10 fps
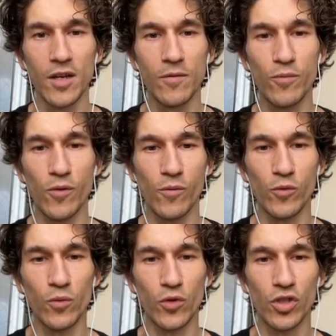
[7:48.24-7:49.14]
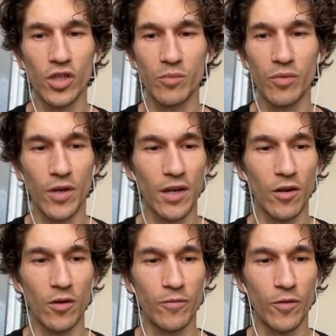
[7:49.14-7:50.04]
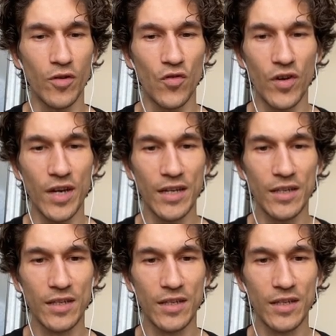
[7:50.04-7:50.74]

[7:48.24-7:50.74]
For wood, for sheep, okay, uh, for grain.